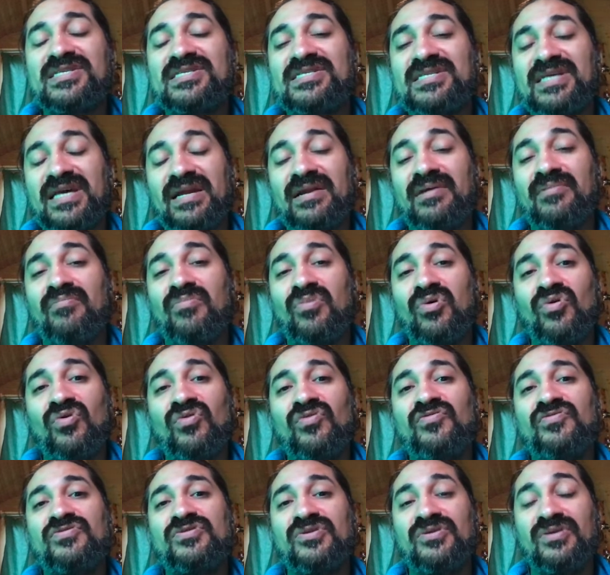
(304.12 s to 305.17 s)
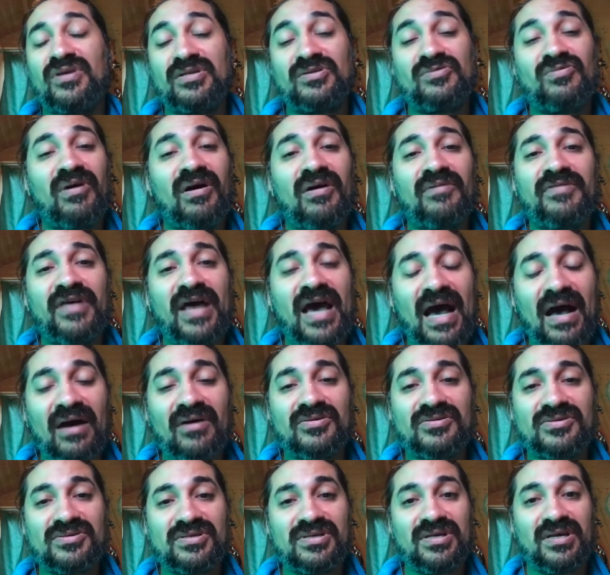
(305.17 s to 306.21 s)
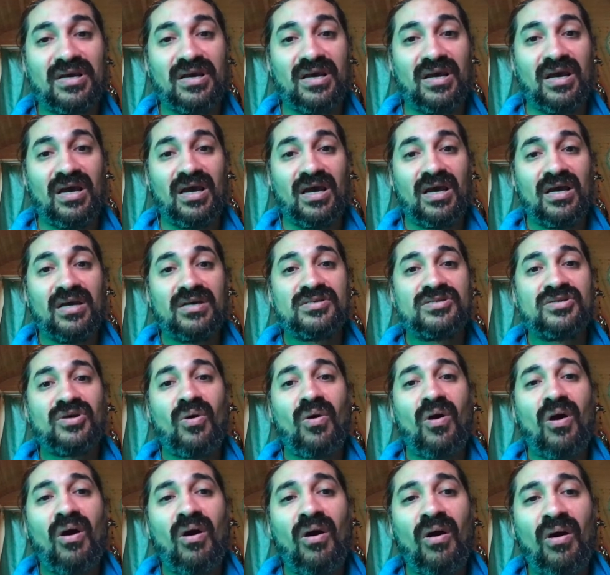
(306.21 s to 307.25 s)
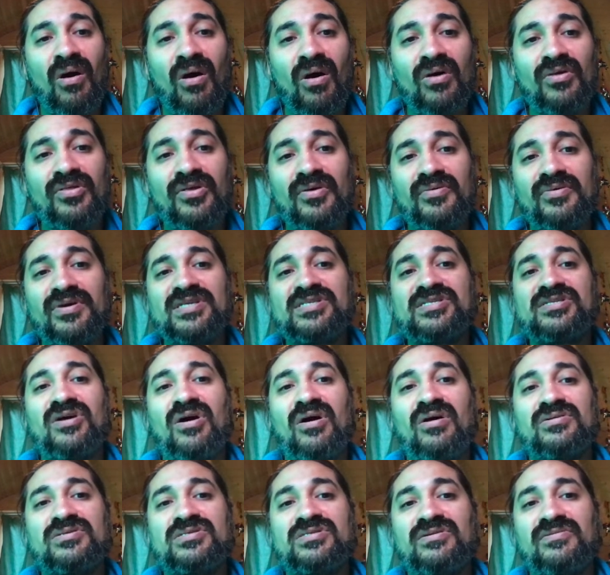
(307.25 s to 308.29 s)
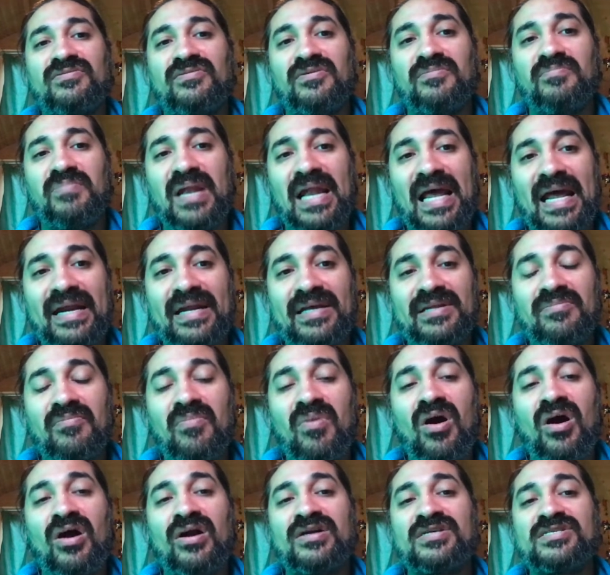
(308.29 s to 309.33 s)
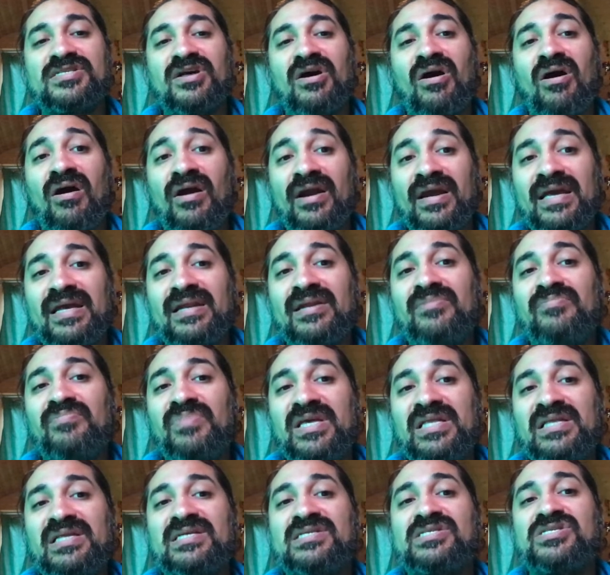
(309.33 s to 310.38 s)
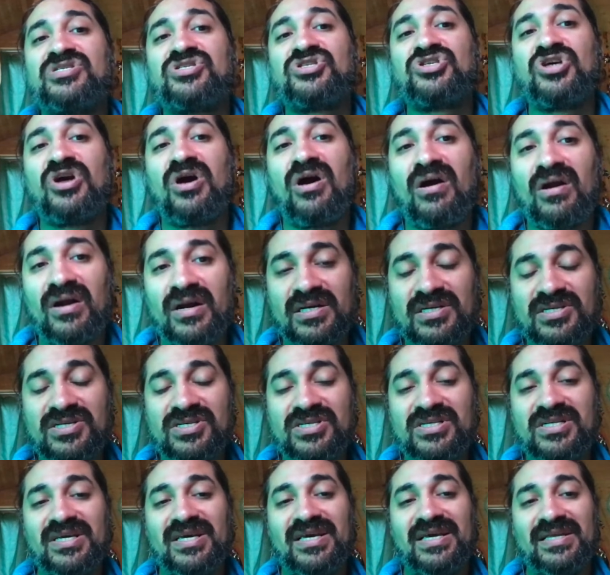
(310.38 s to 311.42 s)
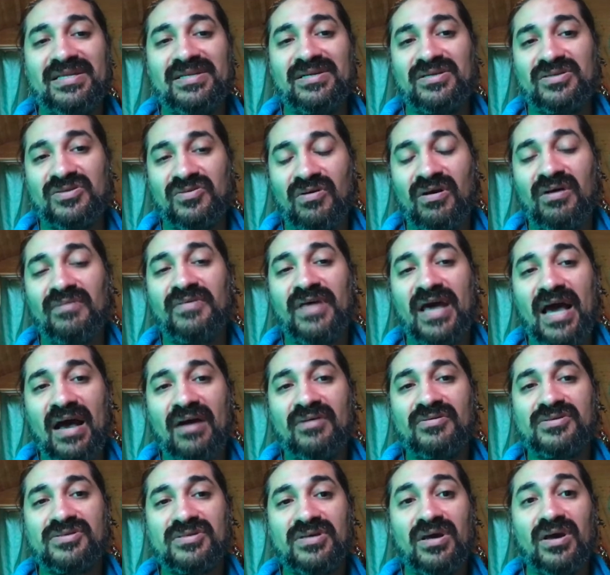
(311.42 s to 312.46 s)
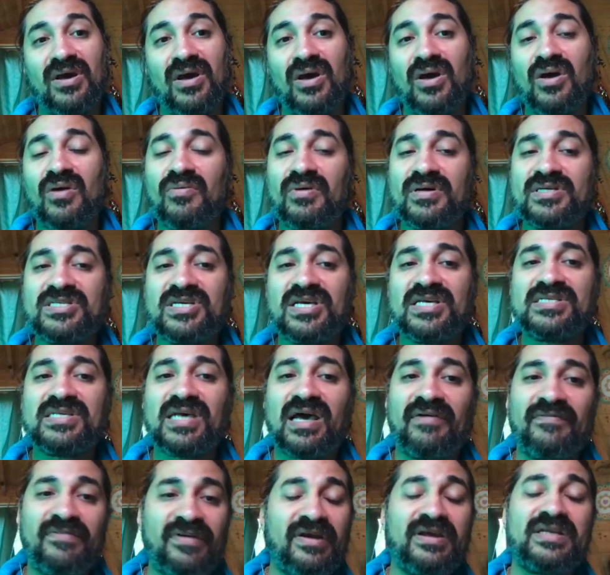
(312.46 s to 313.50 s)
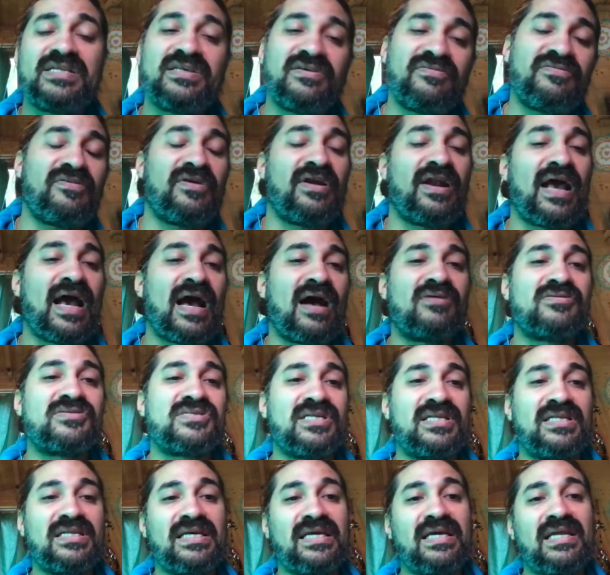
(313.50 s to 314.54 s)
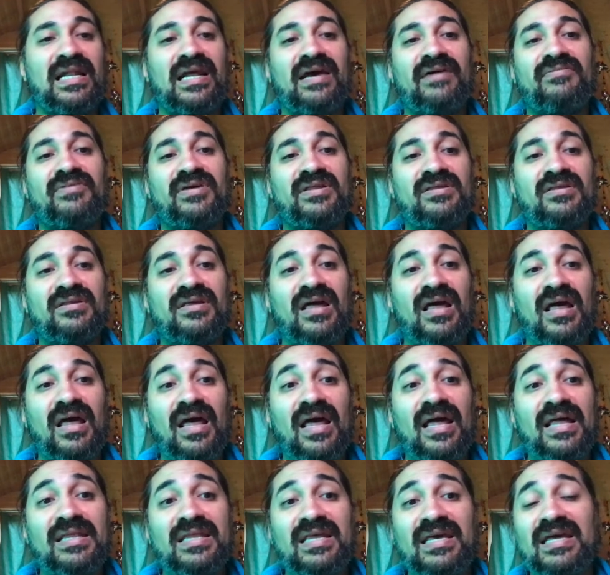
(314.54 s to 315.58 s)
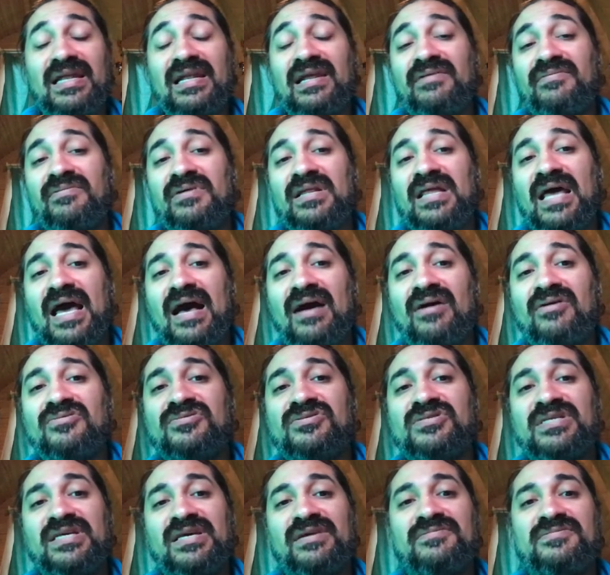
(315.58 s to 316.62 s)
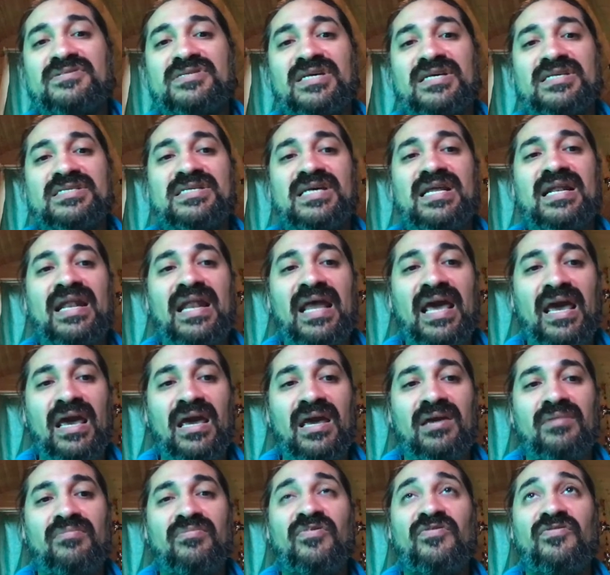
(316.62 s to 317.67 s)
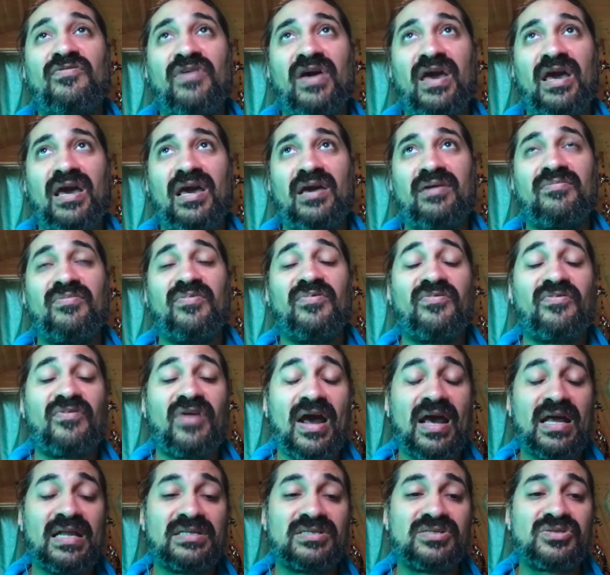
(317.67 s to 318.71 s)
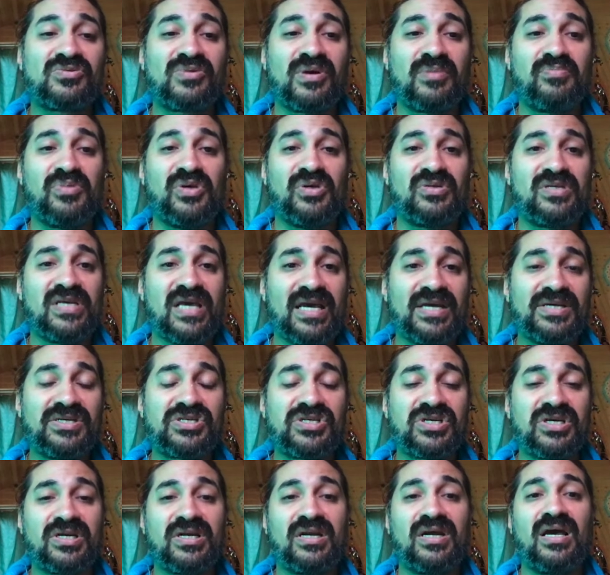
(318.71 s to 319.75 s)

going to move to the 12th house. So all the results of the planet Mars are going to be discharged in the 12th house, which is a very different house than the 11th. The 11th house gives us name, fame, friends, reputation,